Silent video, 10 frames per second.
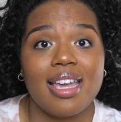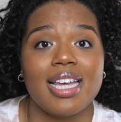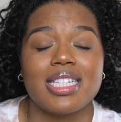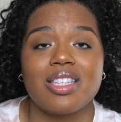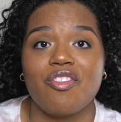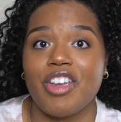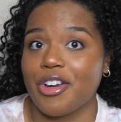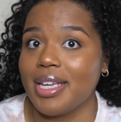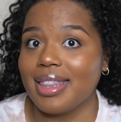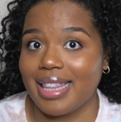It's
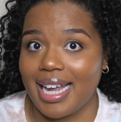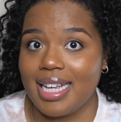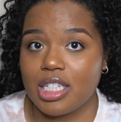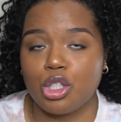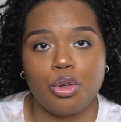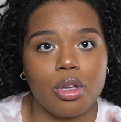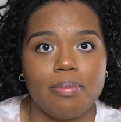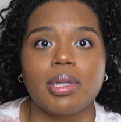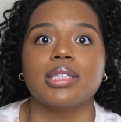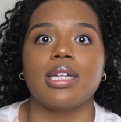very light, so you
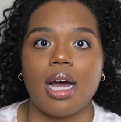can build it